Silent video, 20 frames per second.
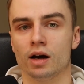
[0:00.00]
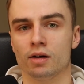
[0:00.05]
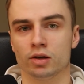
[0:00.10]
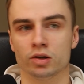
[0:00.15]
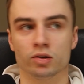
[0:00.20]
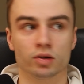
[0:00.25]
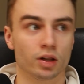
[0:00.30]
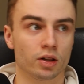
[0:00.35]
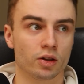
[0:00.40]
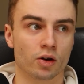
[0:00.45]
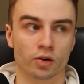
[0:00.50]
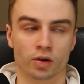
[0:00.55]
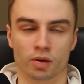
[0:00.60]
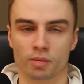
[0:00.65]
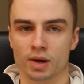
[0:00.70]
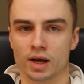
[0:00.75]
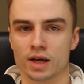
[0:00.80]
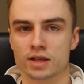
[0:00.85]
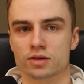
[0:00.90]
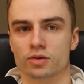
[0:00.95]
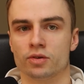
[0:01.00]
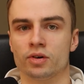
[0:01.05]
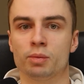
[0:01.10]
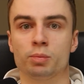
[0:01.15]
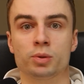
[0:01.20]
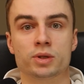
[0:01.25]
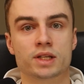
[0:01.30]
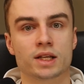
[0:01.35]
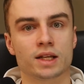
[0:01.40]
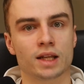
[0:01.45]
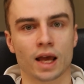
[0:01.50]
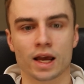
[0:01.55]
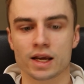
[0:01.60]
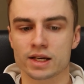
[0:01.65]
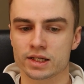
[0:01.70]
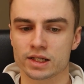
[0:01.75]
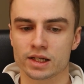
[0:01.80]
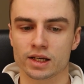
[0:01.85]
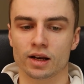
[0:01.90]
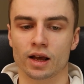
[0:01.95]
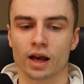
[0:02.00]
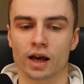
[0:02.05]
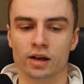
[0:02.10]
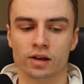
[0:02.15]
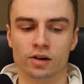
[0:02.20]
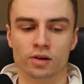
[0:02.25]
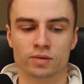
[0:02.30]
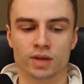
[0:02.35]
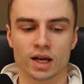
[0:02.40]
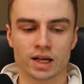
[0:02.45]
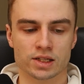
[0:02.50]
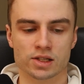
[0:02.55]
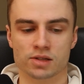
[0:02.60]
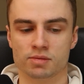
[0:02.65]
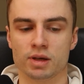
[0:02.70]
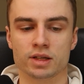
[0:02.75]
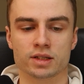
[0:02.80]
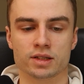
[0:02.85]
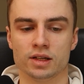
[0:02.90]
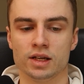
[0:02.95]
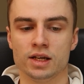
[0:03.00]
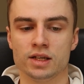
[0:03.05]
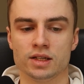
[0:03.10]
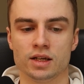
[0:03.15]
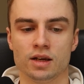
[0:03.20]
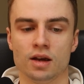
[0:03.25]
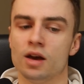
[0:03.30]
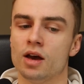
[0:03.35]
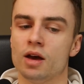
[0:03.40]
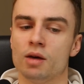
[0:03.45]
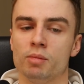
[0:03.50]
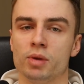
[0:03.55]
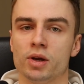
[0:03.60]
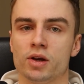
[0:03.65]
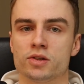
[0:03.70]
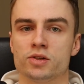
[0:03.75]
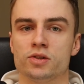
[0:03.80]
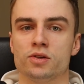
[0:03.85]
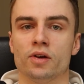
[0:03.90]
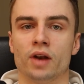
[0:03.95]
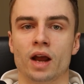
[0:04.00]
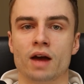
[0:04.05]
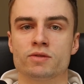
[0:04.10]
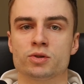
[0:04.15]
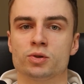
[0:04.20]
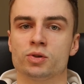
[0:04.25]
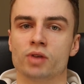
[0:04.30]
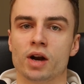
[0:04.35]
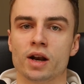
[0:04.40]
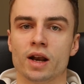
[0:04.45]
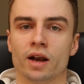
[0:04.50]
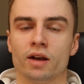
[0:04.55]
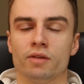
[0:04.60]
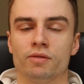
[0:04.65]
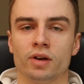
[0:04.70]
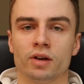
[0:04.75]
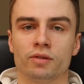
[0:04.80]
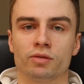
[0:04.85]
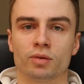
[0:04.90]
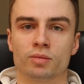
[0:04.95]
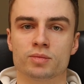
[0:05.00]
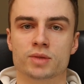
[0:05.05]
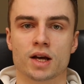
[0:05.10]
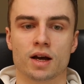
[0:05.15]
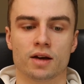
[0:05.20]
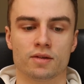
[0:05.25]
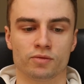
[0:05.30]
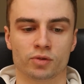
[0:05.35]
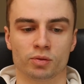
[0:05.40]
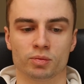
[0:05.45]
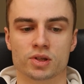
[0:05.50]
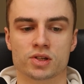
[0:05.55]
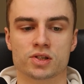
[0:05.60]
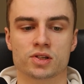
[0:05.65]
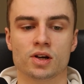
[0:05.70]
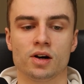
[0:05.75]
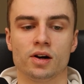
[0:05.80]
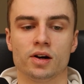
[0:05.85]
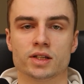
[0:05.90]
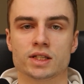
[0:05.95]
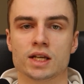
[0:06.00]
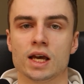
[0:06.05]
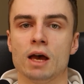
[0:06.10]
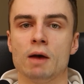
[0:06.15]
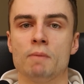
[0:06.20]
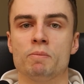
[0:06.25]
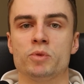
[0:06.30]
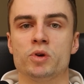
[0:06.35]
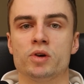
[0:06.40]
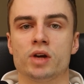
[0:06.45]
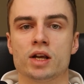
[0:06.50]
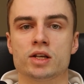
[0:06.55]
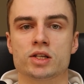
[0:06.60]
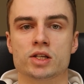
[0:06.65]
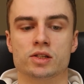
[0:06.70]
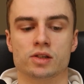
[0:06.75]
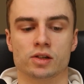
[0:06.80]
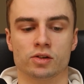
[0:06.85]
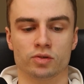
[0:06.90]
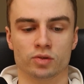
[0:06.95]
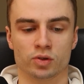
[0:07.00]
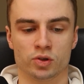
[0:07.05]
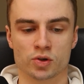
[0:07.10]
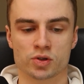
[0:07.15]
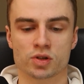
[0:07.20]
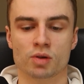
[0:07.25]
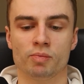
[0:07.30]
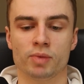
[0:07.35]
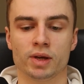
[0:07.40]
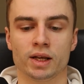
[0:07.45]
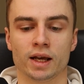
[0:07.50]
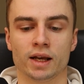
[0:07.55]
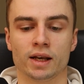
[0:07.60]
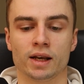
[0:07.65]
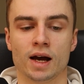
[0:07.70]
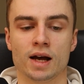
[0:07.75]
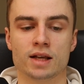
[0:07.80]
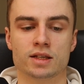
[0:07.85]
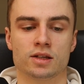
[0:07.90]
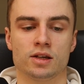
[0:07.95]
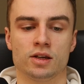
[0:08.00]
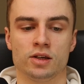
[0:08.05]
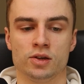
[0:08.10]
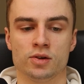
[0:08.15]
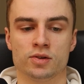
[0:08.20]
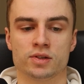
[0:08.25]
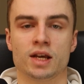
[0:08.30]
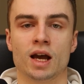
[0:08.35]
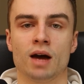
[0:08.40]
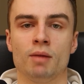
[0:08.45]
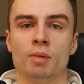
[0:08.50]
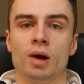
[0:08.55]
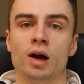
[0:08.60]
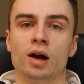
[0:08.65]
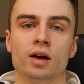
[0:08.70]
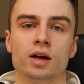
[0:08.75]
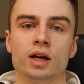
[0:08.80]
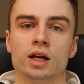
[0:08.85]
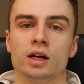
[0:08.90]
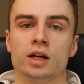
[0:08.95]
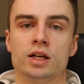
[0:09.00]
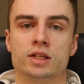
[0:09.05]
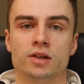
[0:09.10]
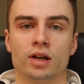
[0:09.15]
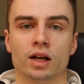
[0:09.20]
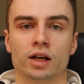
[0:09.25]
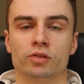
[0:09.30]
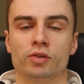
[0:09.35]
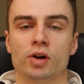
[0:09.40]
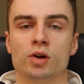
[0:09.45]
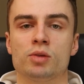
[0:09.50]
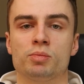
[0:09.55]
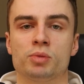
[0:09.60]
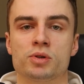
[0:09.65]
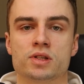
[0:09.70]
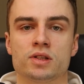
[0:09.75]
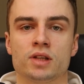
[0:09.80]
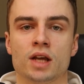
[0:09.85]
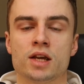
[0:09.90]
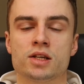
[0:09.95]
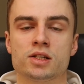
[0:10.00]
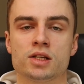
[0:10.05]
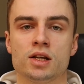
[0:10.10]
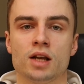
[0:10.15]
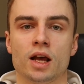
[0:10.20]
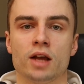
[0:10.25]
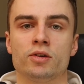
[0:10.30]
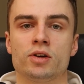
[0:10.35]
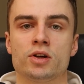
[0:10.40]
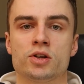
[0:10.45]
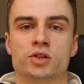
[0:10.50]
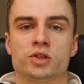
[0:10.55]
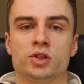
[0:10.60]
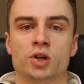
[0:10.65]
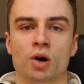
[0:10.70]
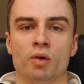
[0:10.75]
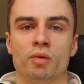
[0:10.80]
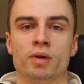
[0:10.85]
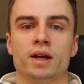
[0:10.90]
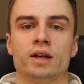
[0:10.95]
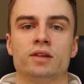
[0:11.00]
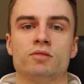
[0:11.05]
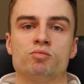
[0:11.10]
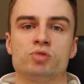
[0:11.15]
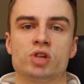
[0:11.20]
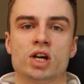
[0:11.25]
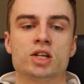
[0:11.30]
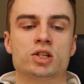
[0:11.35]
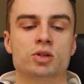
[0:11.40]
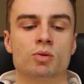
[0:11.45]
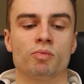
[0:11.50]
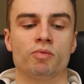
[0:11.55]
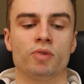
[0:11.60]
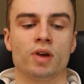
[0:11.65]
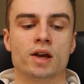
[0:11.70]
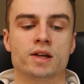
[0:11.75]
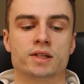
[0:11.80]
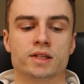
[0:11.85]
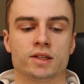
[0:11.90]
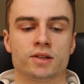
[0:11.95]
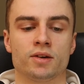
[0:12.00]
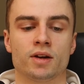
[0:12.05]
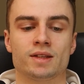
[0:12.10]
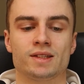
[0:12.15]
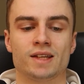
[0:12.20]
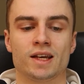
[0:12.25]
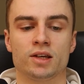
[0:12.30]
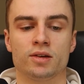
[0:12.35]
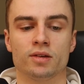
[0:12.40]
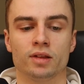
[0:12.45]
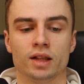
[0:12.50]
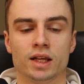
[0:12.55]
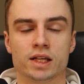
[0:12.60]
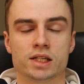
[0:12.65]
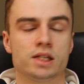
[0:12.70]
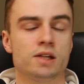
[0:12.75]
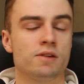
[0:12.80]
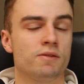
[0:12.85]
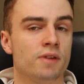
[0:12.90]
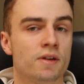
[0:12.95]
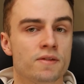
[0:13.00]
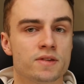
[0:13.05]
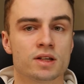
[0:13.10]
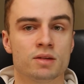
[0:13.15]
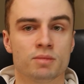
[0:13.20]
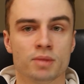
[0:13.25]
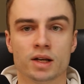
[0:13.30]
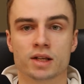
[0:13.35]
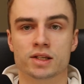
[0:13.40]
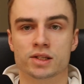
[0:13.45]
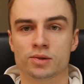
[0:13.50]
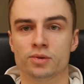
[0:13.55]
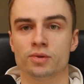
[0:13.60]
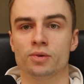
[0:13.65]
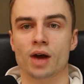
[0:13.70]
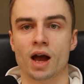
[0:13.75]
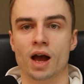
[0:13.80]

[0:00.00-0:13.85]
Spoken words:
Google document or a presentation. And that just makes it easy, because you don't have to create anything from the start. You can just do something like that, use Gamma, It's gonna create your presentation, and you can just go in, change some things. It's gonna take you literally 15 minutes to do